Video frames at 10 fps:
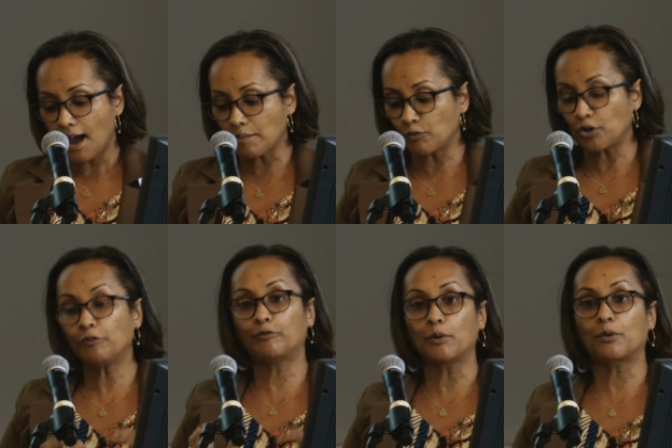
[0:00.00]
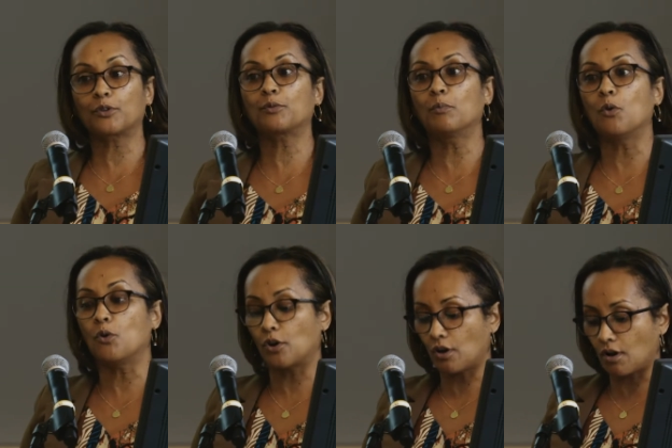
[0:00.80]
I'm going to focus
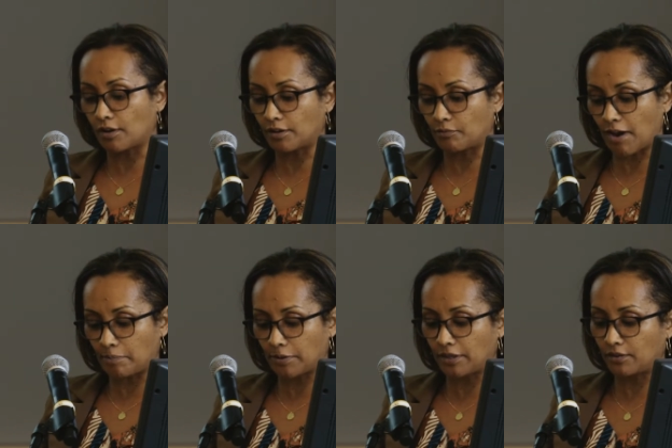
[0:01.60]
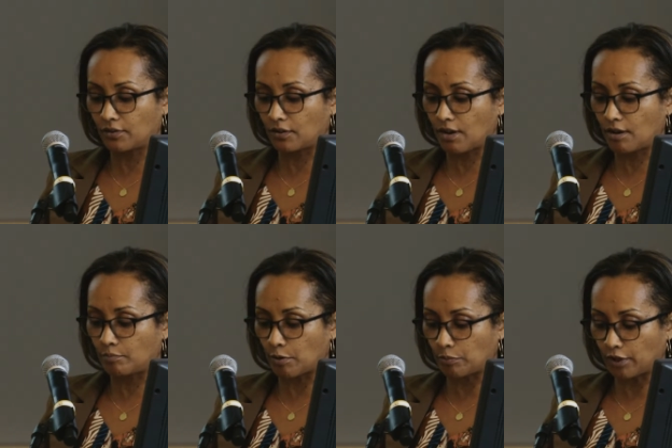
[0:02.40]
more on the rapid uh,
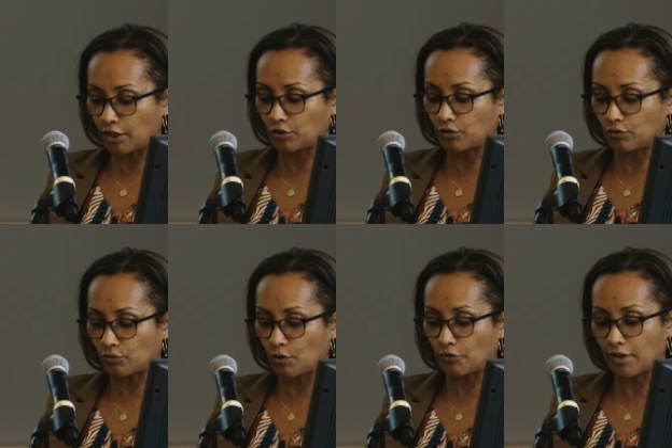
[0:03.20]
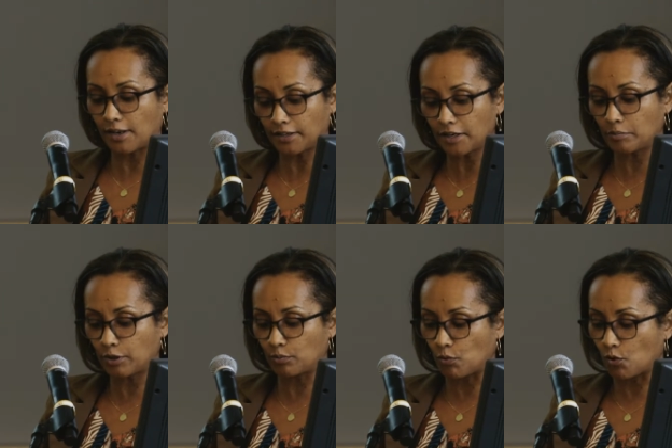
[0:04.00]
population growth and a little
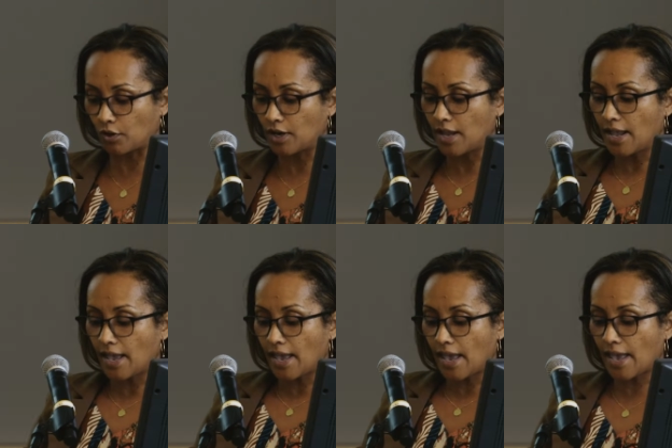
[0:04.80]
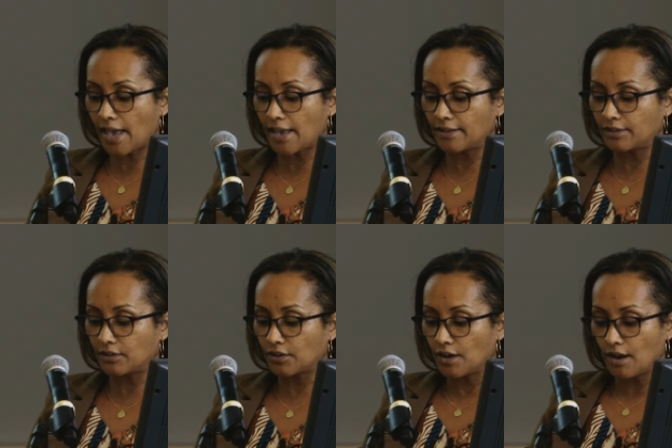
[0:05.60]
bit more. And
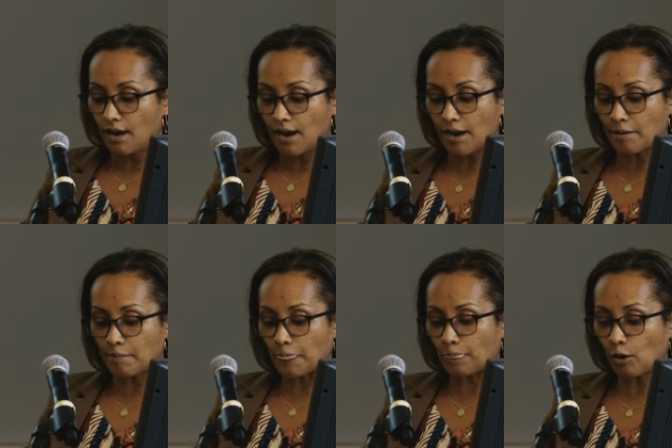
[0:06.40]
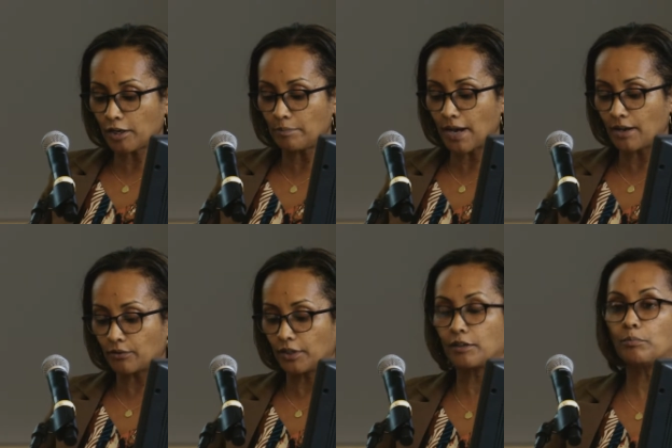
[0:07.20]
um, talk
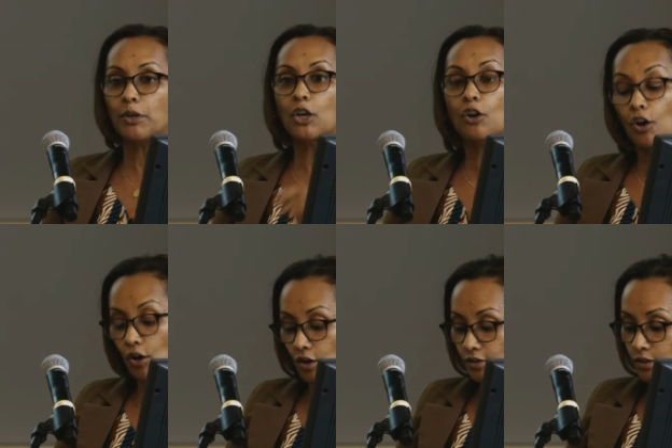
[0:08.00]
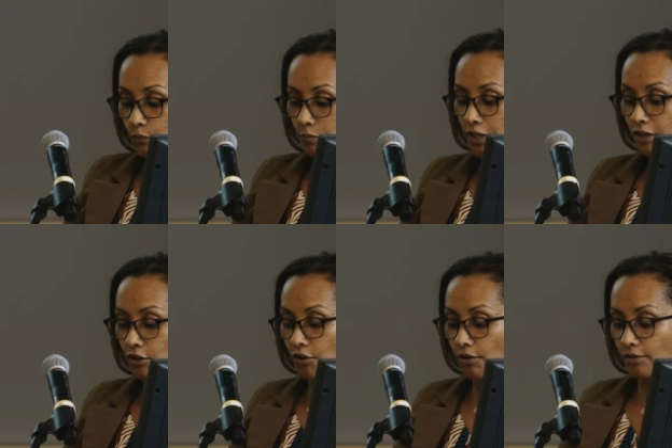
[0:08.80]
about it because women and
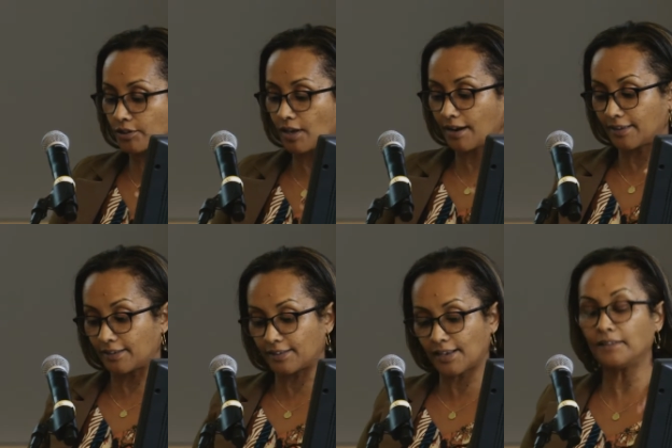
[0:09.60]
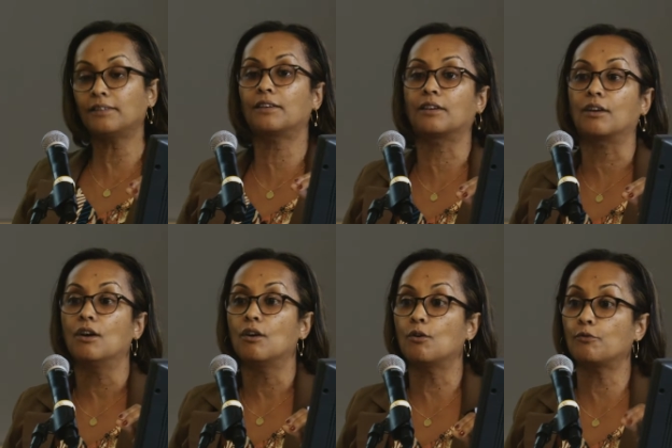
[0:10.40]
girls are the center
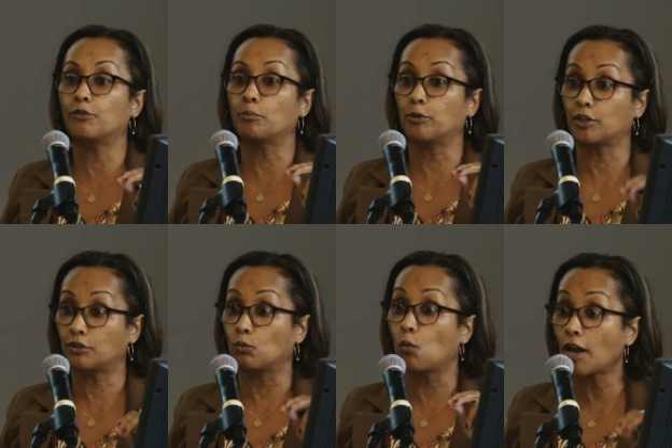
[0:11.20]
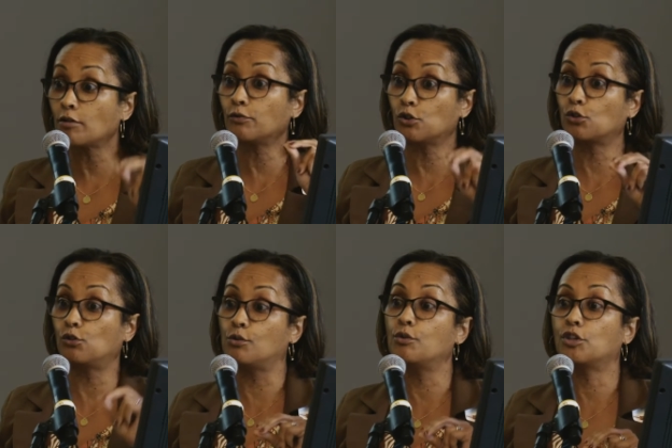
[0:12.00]
of the one of the
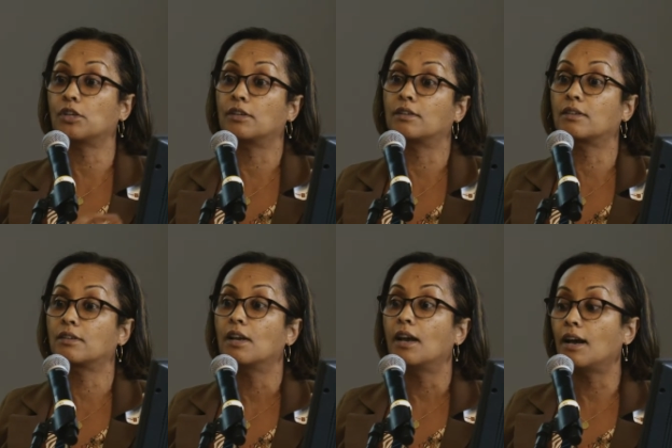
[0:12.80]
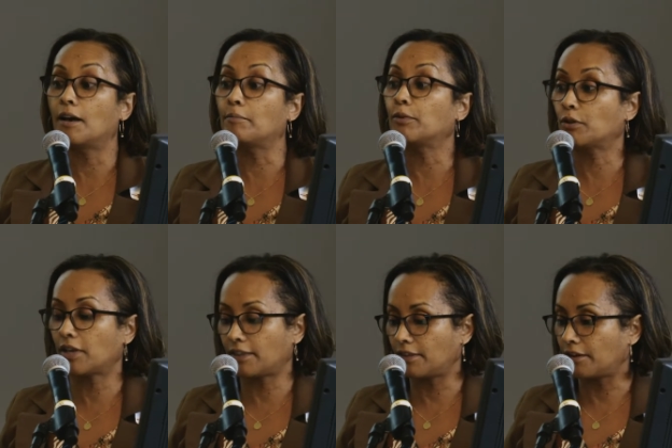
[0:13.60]
solutions um, to
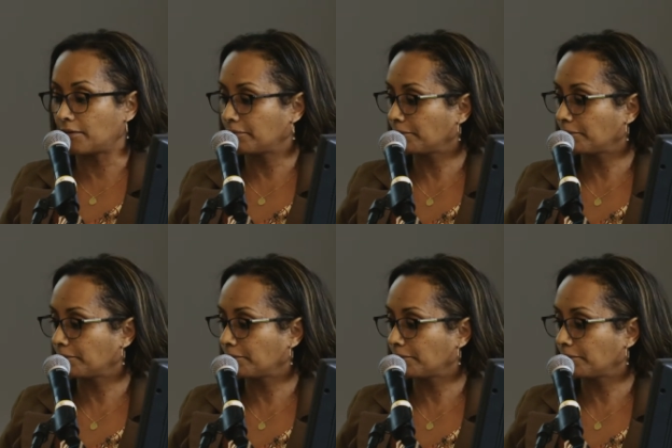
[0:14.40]
get there.